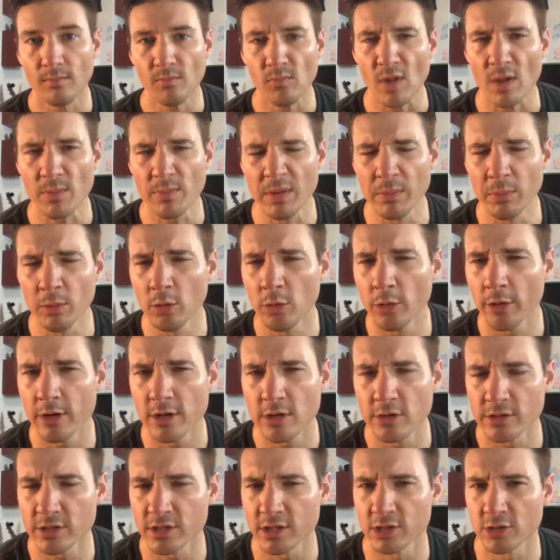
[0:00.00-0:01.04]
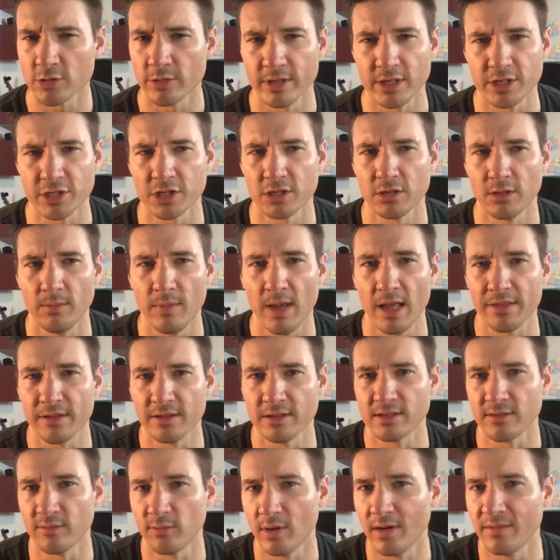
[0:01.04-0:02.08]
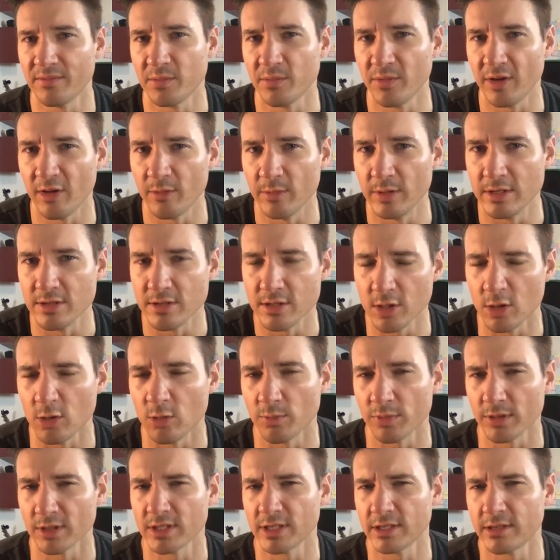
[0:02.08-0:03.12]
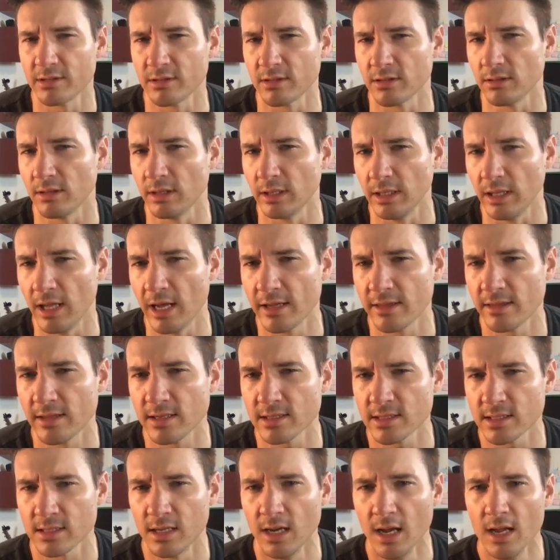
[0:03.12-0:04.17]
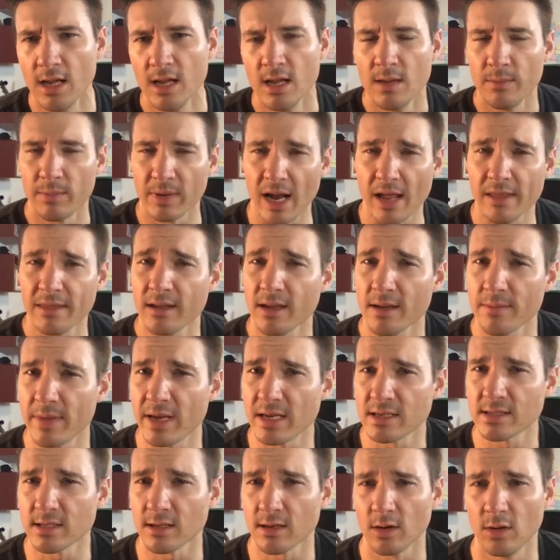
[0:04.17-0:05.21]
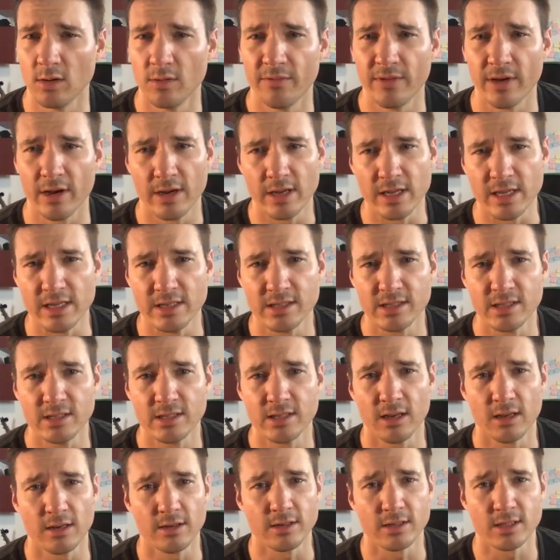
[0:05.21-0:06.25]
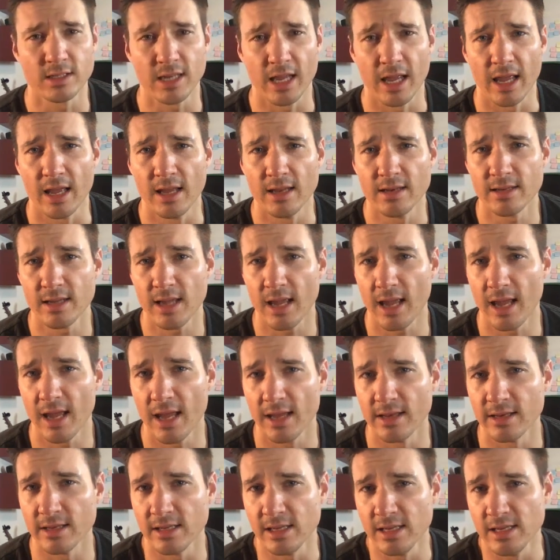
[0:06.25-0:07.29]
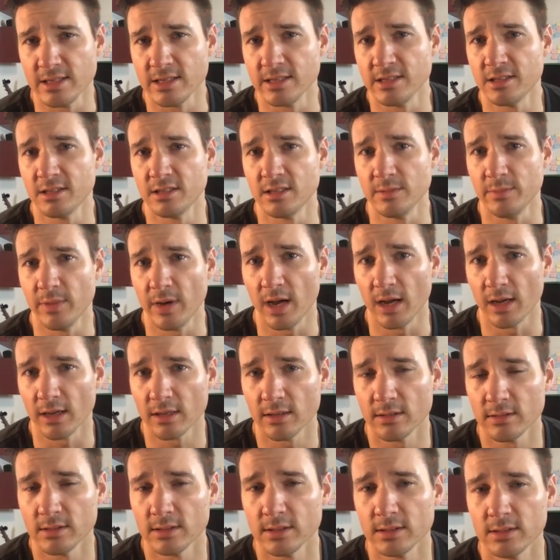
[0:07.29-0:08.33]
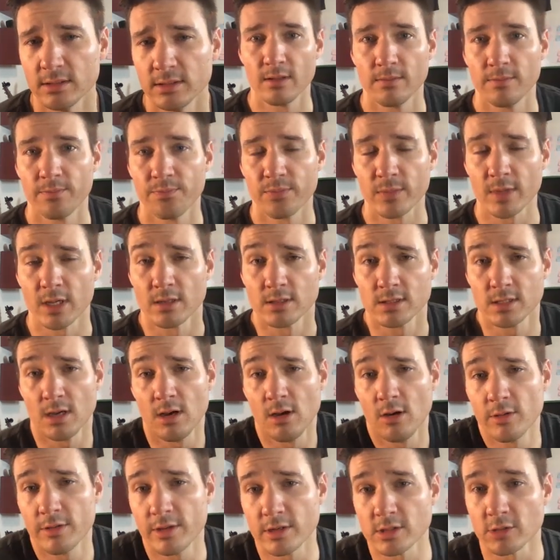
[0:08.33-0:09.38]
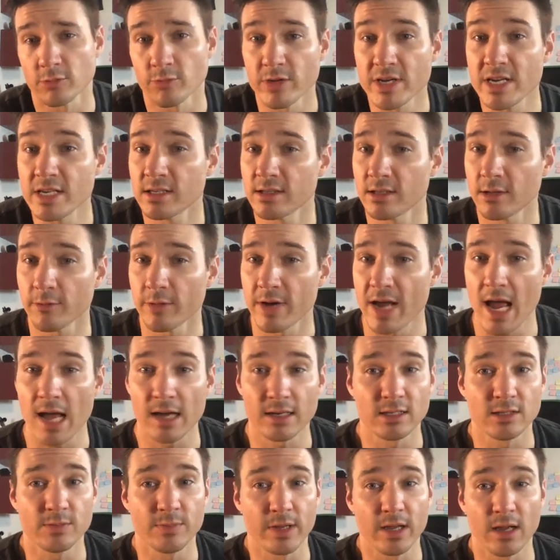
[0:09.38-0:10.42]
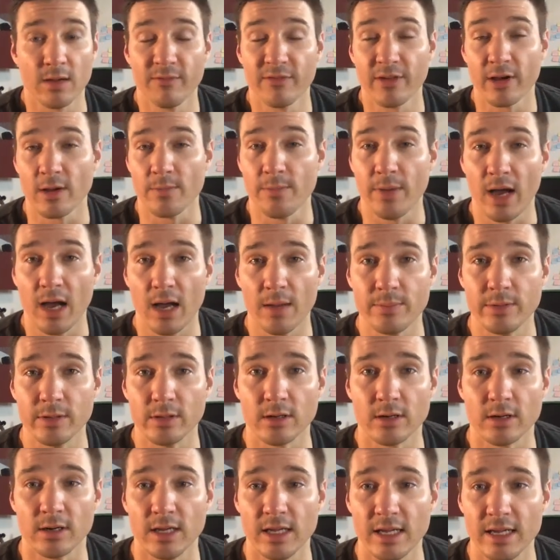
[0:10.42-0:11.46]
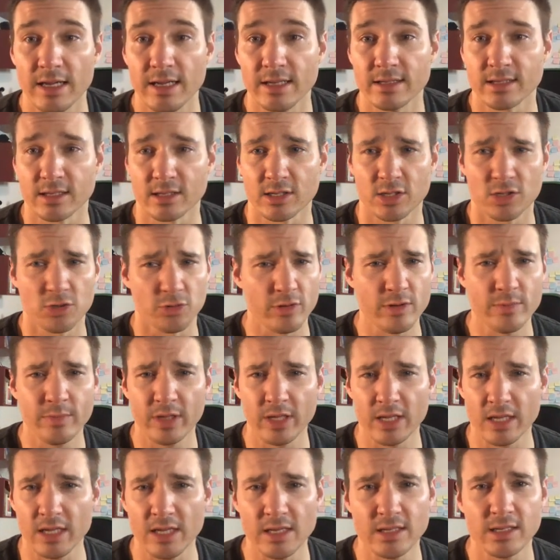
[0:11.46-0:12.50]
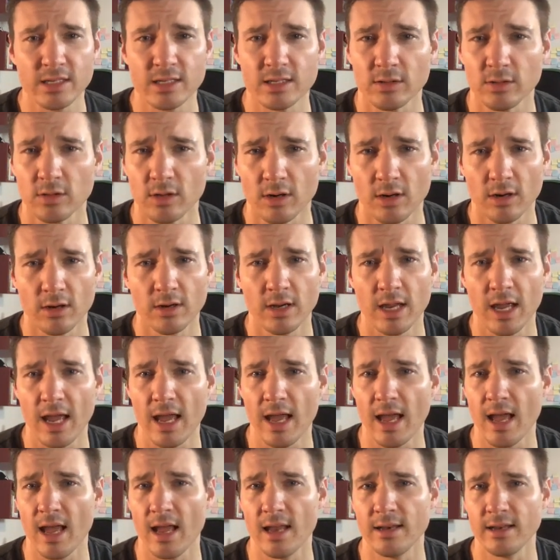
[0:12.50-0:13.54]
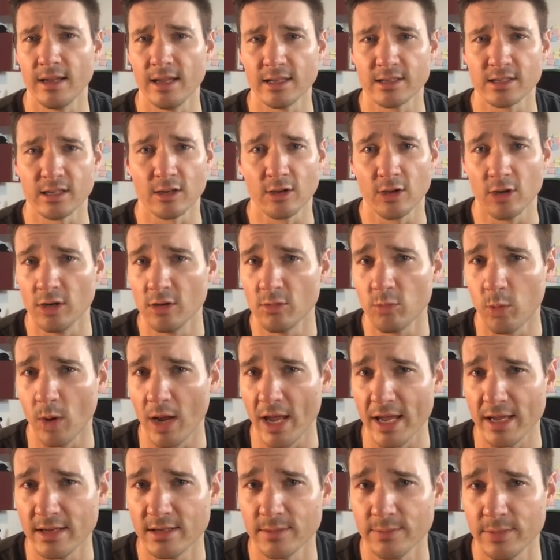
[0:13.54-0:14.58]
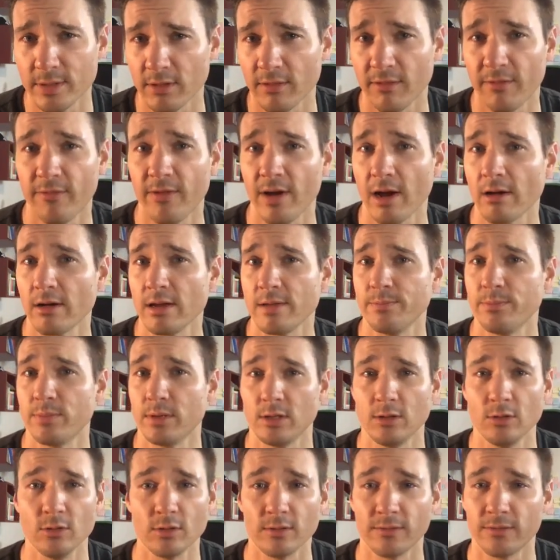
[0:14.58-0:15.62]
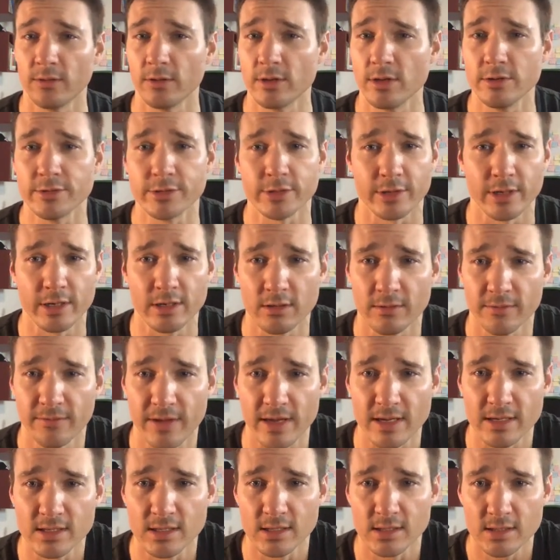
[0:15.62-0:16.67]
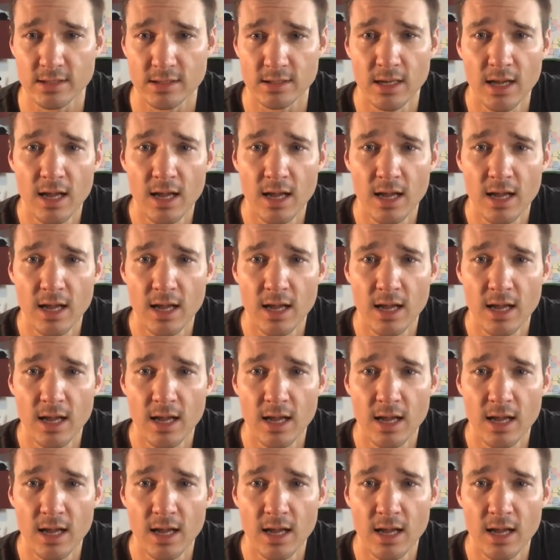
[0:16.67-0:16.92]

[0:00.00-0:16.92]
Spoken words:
People who are used to traditional methods of web development don't particularly like this, but I think it makes the code very easy to understand and easy to debug. So there's a reason that React has become very popular. It's extremely easy to learn, and it's a good way to build very beautiful user interfaces.